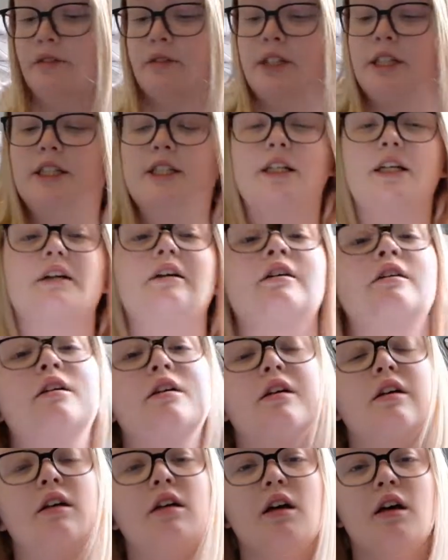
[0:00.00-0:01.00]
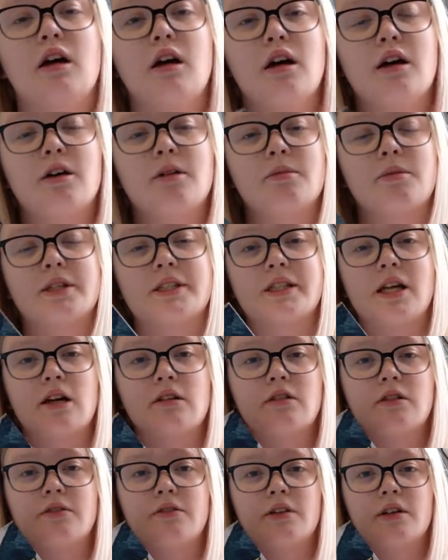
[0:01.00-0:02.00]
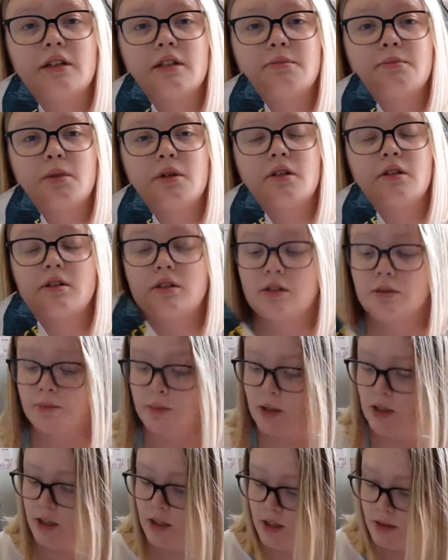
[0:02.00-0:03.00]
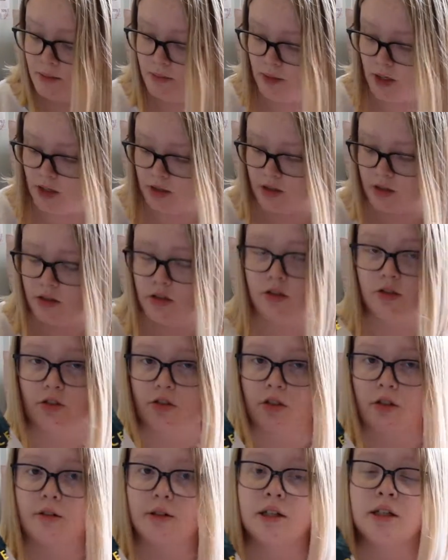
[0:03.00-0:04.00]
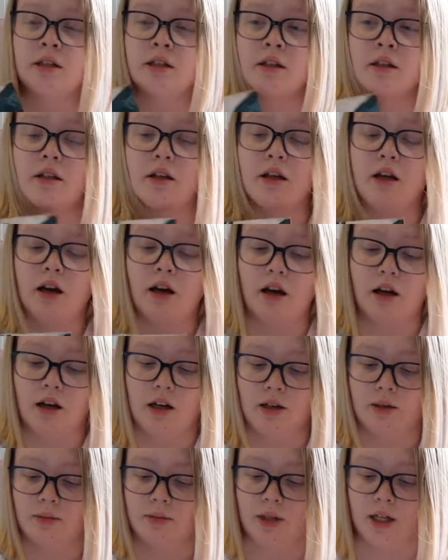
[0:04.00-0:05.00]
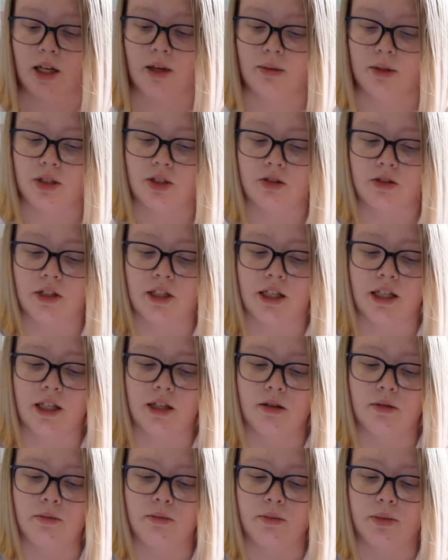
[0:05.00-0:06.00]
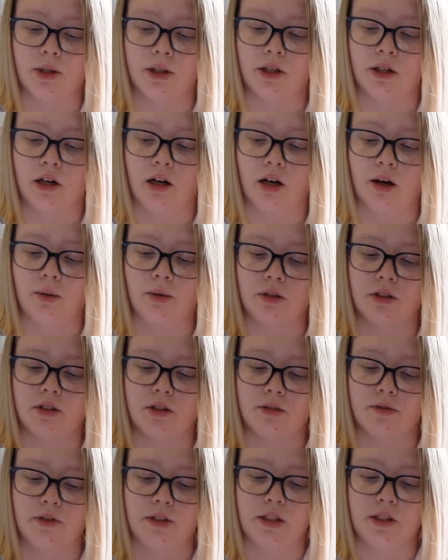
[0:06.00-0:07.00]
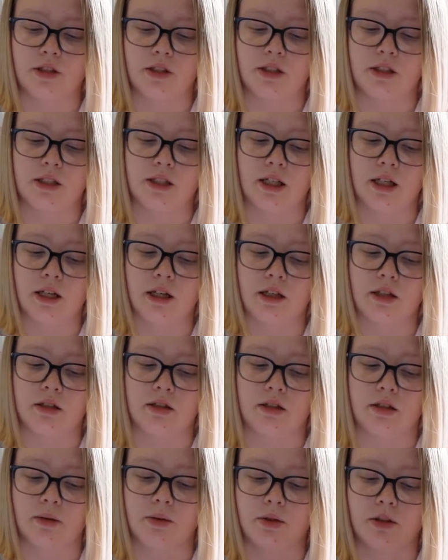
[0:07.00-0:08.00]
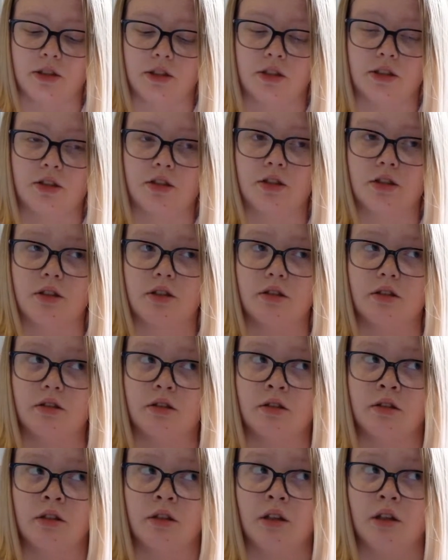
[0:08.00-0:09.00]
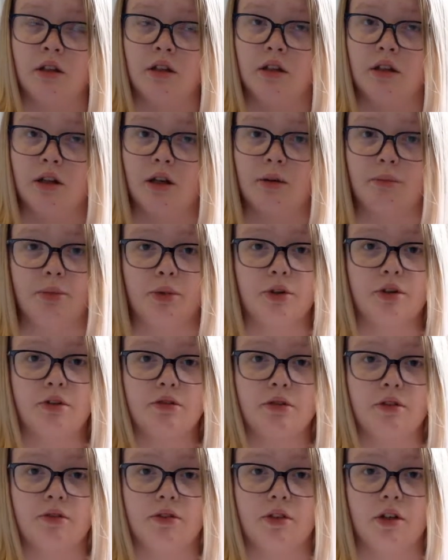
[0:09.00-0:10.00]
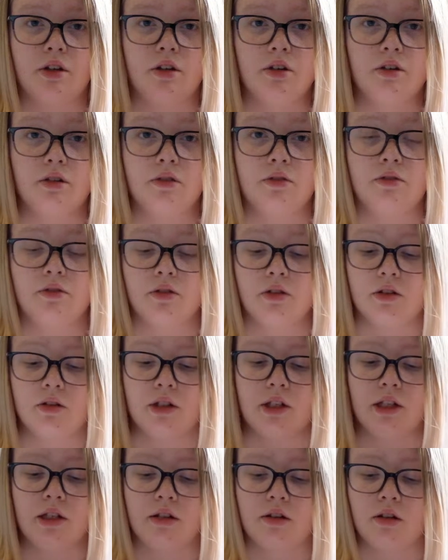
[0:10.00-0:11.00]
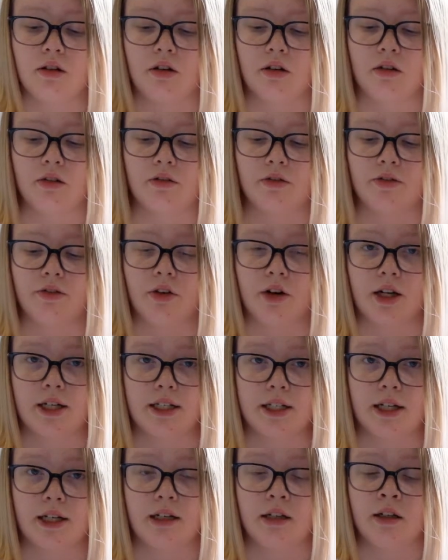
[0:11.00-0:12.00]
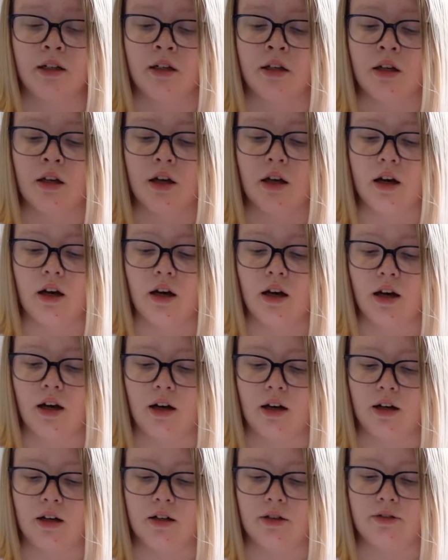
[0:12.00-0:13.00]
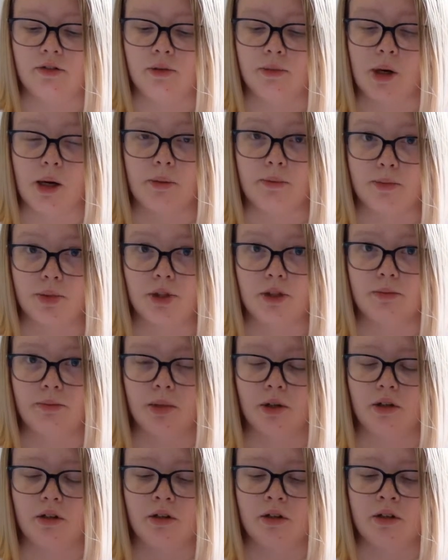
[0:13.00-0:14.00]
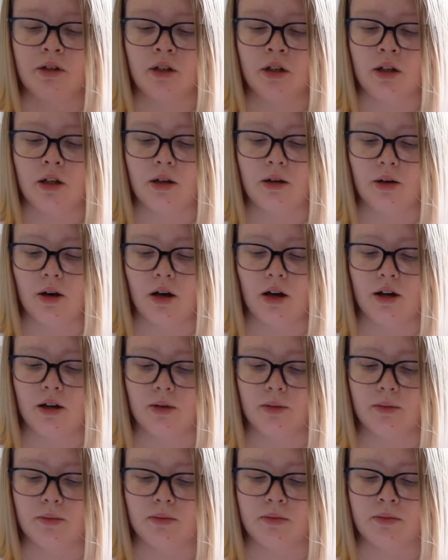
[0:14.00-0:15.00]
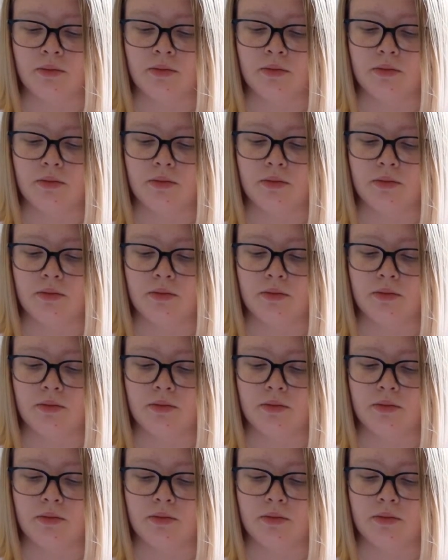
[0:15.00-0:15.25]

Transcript: reading The Sacrifice Box by Martin Stewart. I am enjoying it, but I wanted to finish it today because I wanted to do a book review for it on Friday for my book blog. But